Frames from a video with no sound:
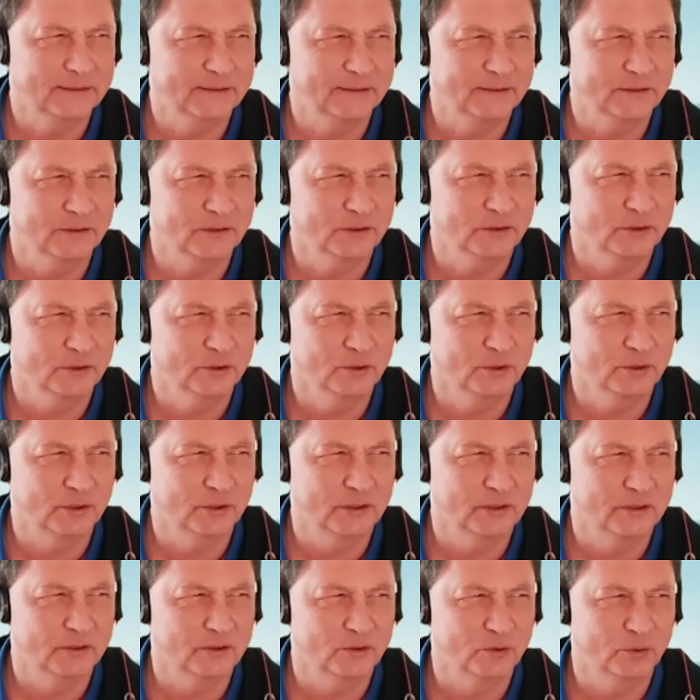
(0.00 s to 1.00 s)

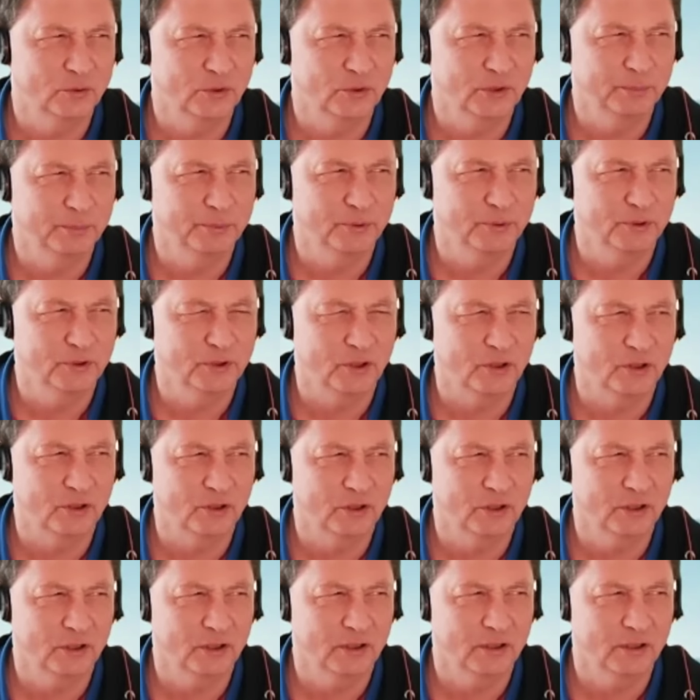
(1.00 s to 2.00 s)
So do you put
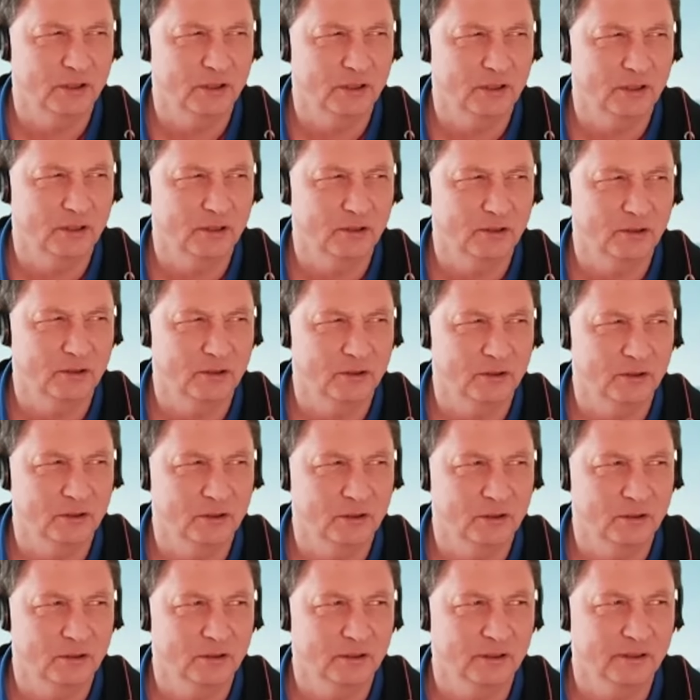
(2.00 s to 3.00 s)

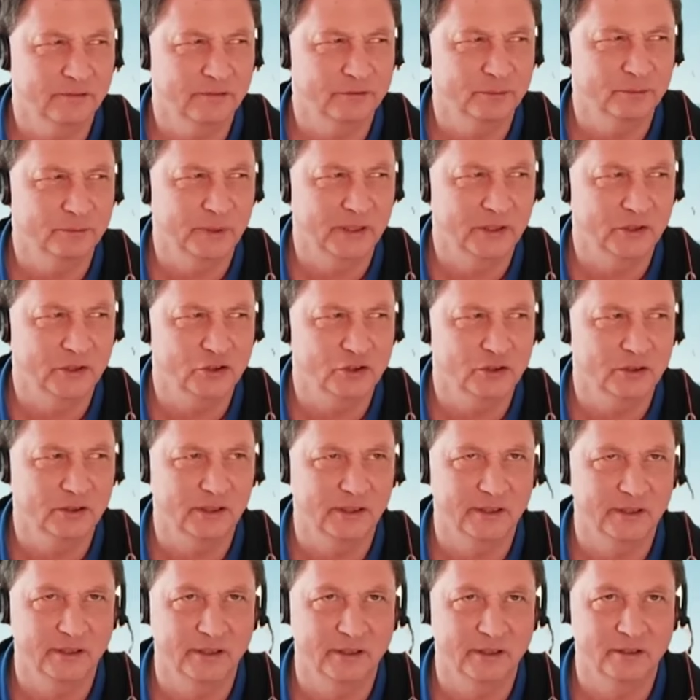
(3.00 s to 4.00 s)
all information
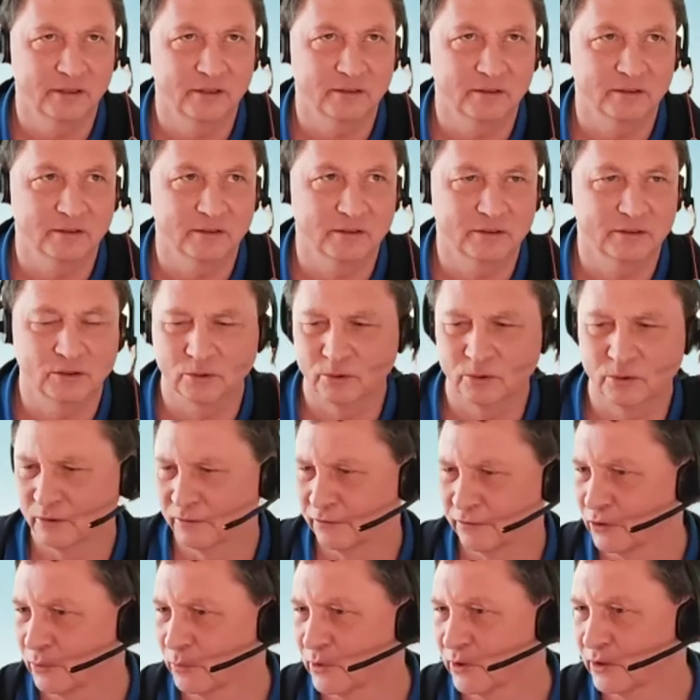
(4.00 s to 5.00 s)
in it? So
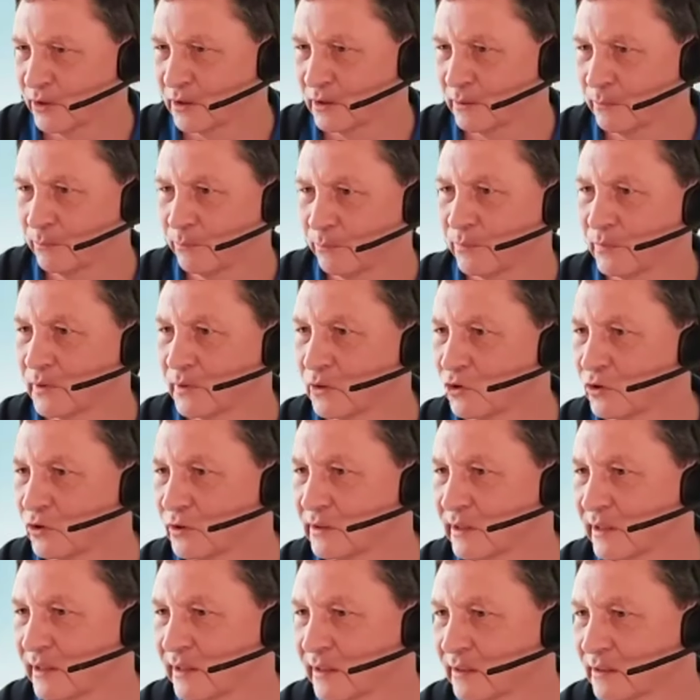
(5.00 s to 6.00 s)
from the
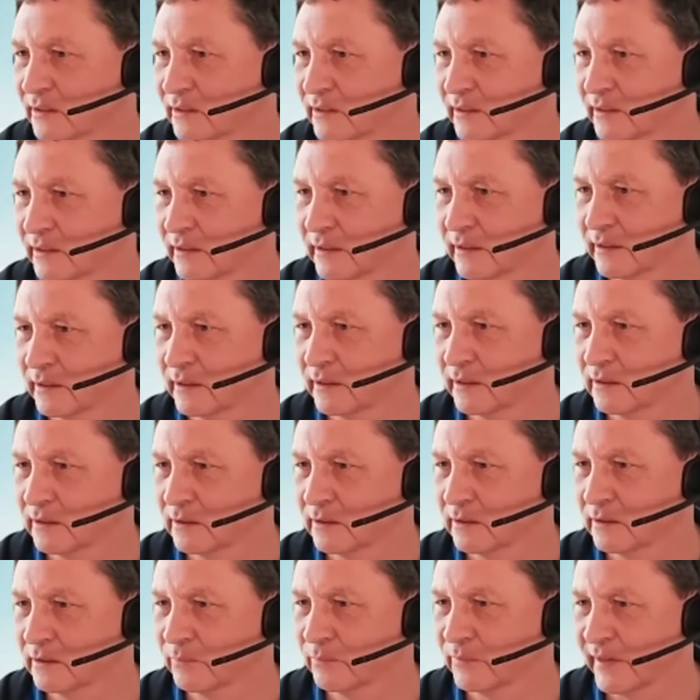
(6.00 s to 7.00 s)
retargeting
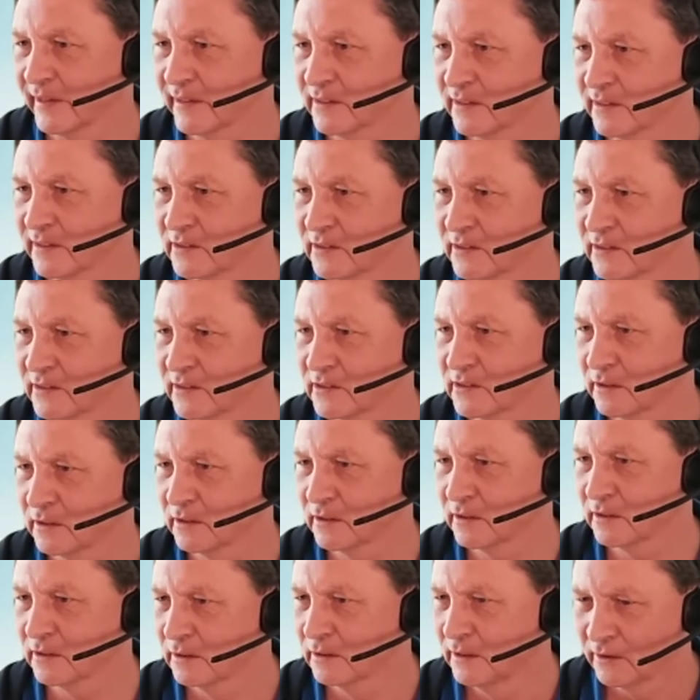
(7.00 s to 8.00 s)
Excel,
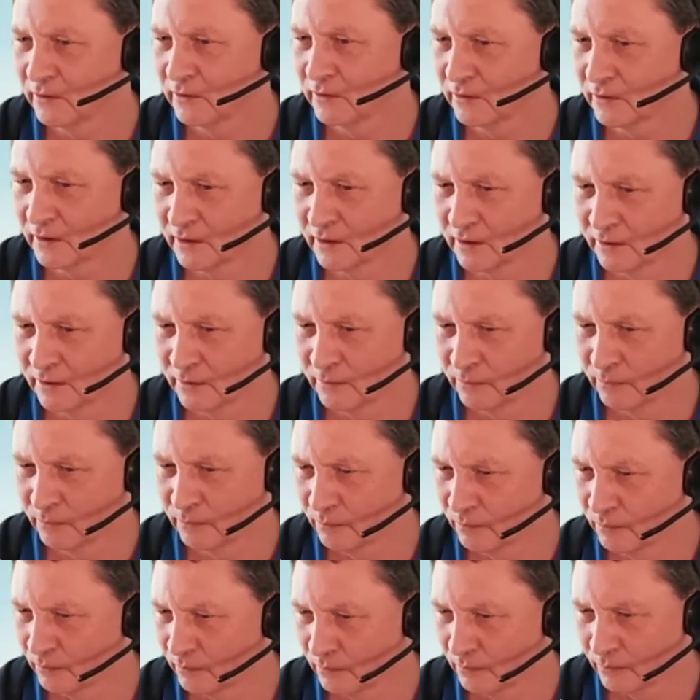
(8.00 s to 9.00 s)

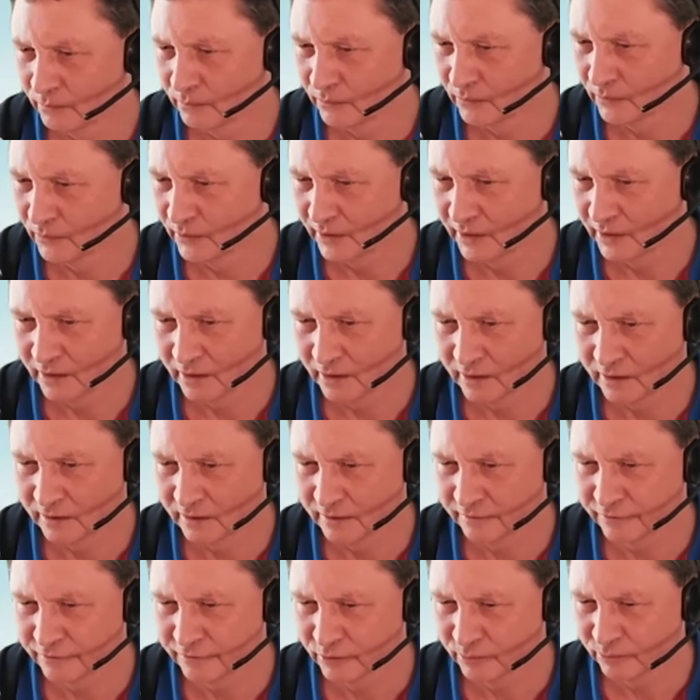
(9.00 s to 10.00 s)
there
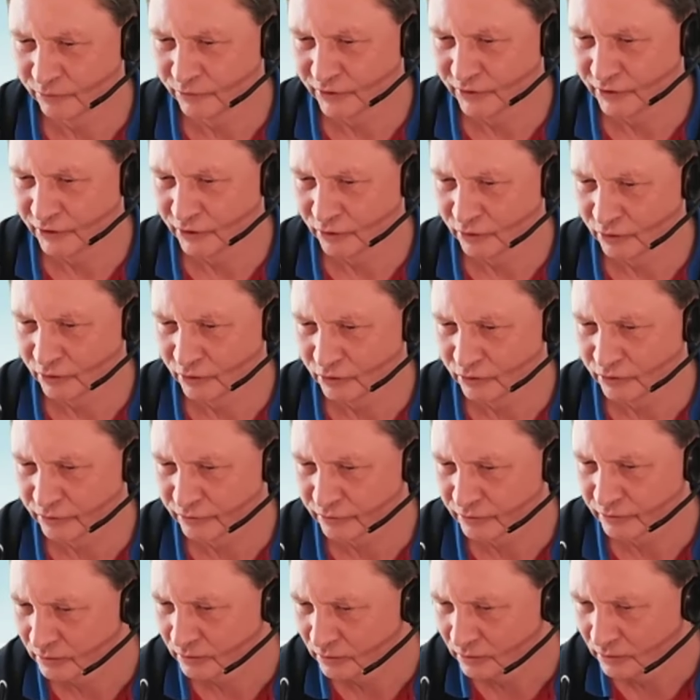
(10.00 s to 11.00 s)
are from
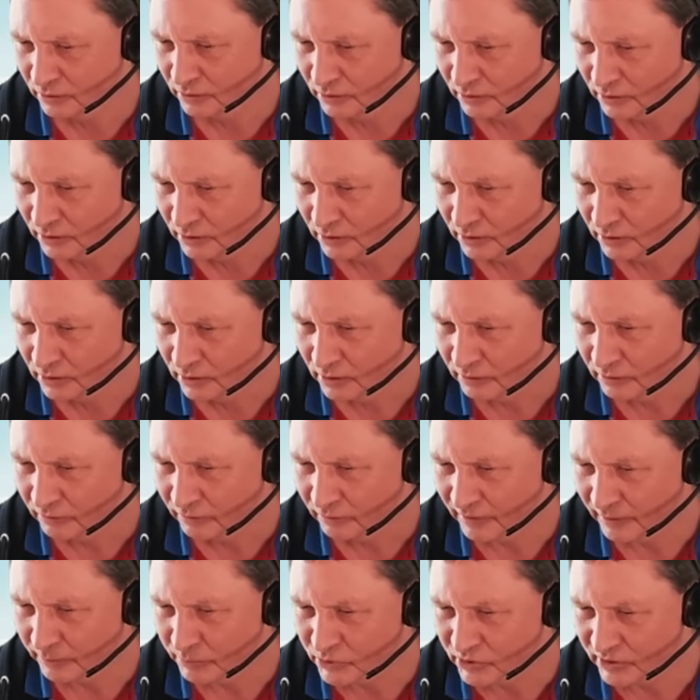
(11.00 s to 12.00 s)
videos,
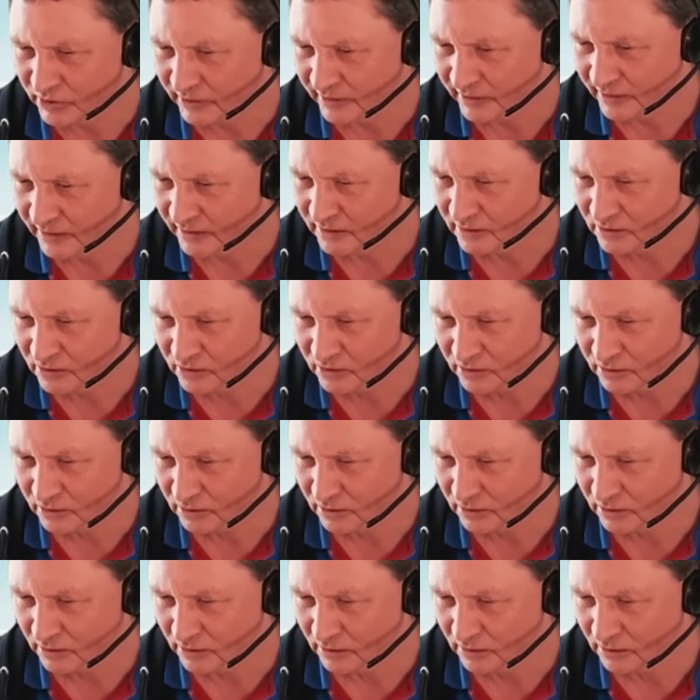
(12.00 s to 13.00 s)
websites,
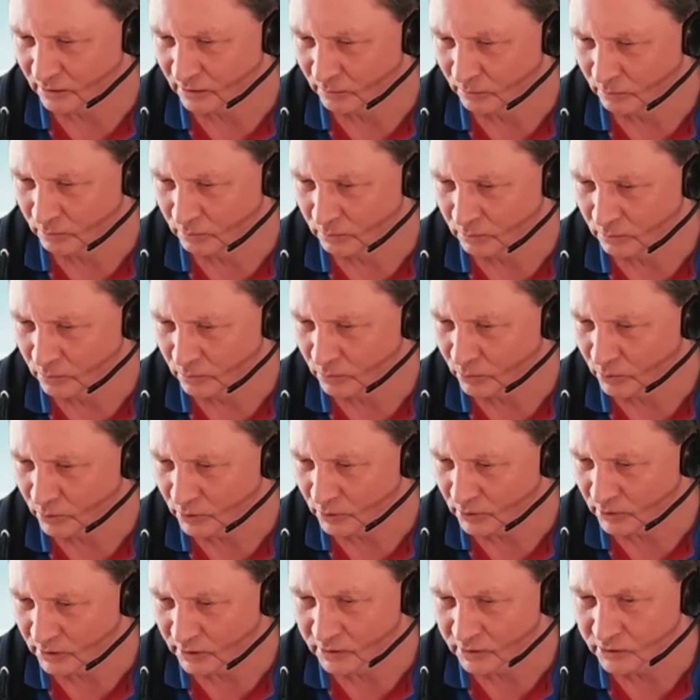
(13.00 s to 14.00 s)

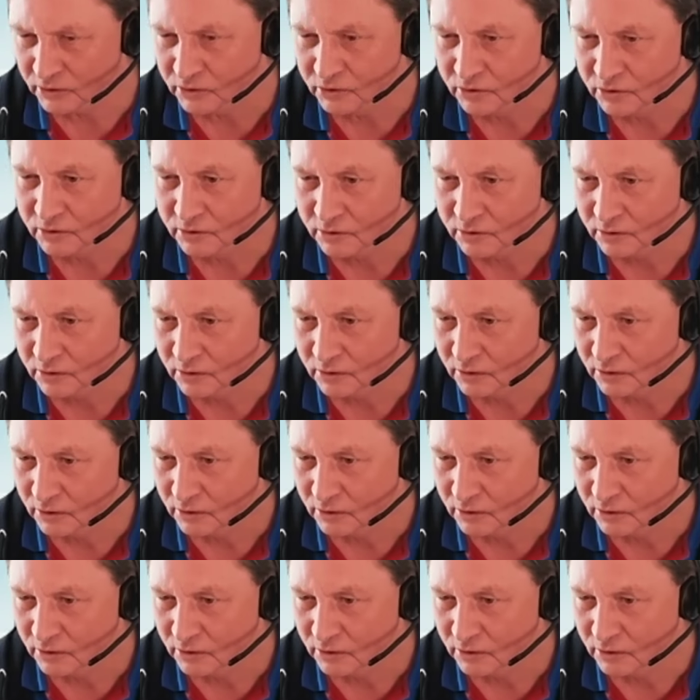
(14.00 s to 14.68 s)
what else?